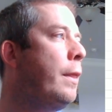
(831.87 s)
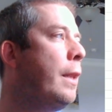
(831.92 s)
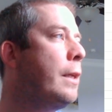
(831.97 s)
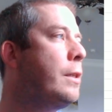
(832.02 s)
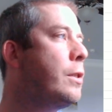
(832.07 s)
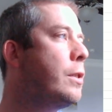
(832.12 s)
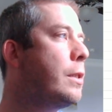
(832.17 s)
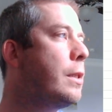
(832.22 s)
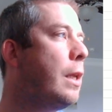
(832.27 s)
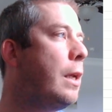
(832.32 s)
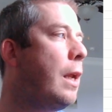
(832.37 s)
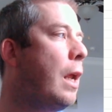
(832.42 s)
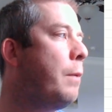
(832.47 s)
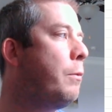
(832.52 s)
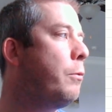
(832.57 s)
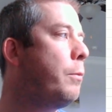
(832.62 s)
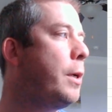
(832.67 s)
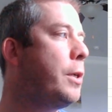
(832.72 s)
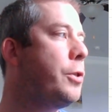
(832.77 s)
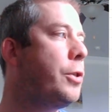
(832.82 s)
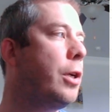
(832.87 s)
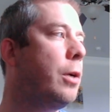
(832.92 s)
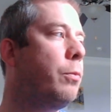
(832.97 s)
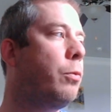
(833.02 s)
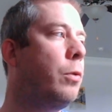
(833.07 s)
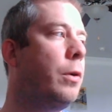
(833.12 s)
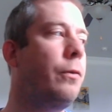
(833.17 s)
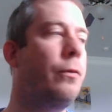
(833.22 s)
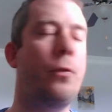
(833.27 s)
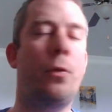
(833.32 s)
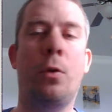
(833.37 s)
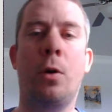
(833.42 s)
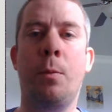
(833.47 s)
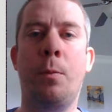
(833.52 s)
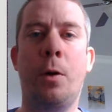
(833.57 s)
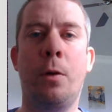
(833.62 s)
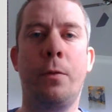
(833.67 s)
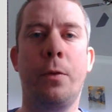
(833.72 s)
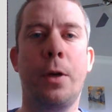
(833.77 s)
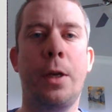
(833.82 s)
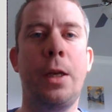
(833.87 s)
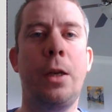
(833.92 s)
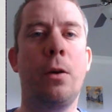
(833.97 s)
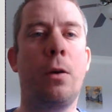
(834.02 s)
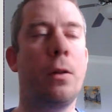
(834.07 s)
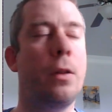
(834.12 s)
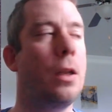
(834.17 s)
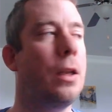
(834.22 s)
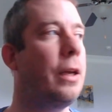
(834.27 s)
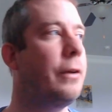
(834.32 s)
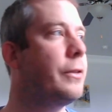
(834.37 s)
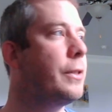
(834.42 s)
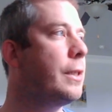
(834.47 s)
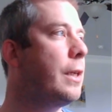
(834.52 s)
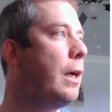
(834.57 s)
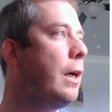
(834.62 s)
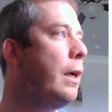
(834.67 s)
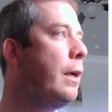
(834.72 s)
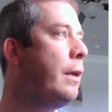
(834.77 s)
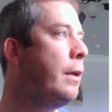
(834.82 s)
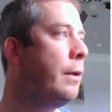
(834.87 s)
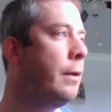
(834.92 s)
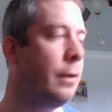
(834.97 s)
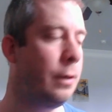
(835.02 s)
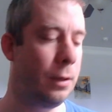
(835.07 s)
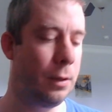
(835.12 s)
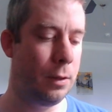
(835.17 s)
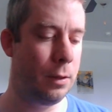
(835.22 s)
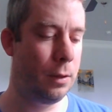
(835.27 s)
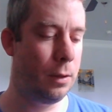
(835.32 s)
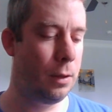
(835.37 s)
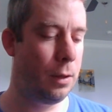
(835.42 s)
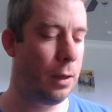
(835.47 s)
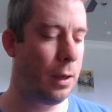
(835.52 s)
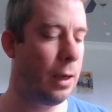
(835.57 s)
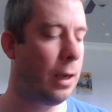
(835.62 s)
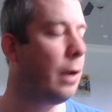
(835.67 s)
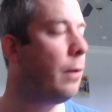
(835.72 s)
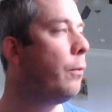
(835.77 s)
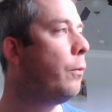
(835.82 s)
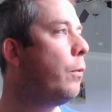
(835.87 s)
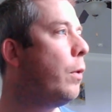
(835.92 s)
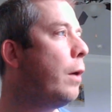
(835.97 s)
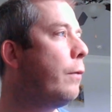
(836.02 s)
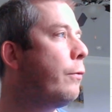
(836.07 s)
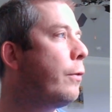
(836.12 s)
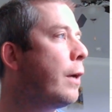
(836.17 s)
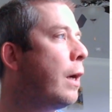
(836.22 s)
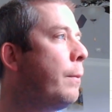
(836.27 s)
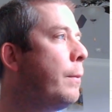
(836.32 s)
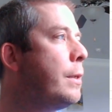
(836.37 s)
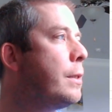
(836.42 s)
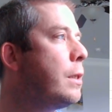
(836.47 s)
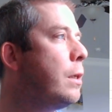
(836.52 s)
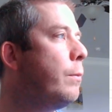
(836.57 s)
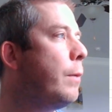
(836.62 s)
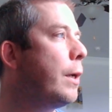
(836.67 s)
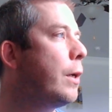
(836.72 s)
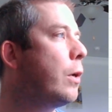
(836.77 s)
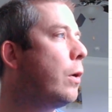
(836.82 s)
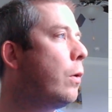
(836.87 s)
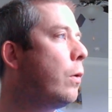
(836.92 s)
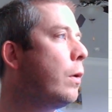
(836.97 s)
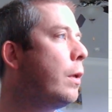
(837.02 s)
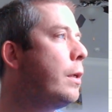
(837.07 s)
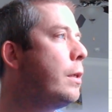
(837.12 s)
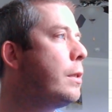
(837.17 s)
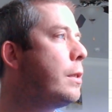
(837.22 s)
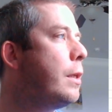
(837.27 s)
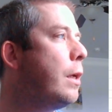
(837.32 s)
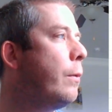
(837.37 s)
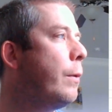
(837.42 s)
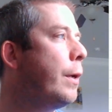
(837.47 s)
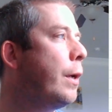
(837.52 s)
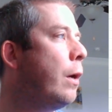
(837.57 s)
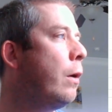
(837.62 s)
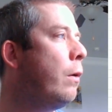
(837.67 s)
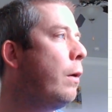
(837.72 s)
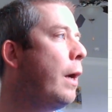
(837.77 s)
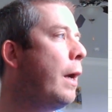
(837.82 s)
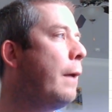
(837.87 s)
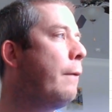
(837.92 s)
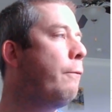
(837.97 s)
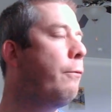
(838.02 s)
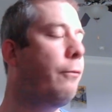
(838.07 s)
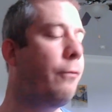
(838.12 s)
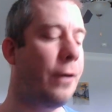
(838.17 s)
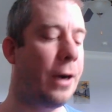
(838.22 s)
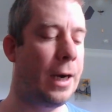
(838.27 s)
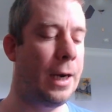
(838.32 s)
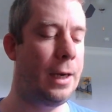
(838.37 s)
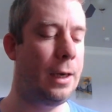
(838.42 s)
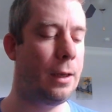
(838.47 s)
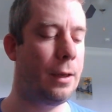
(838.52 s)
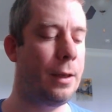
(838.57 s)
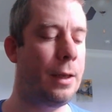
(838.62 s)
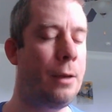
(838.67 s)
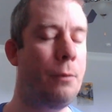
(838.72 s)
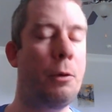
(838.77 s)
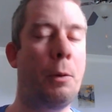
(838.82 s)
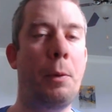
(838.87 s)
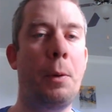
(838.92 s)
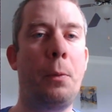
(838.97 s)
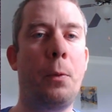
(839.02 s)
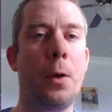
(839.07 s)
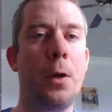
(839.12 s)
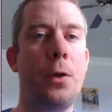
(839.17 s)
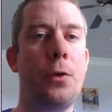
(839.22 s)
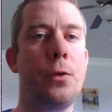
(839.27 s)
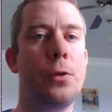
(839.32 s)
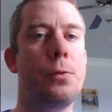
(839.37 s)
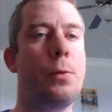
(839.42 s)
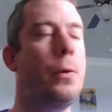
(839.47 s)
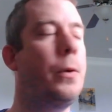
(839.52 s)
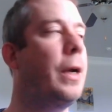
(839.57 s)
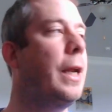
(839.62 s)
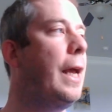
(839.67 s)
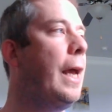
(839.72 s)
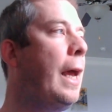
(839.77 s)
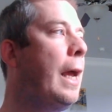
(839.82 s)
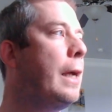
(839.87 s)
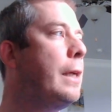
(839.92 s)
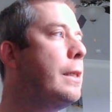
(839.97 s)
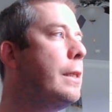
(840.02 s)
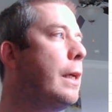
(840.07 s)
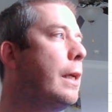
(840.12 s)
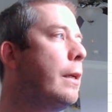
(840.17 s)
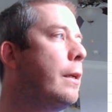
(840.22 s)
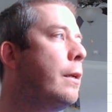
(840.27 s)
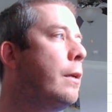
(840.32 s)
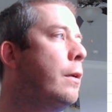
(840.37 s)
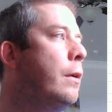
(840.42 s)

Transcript: That's just the name of my SharePoint form over here on the left side. And forgot my semicolons. There we go. And finally, what we want to do is we want to exit.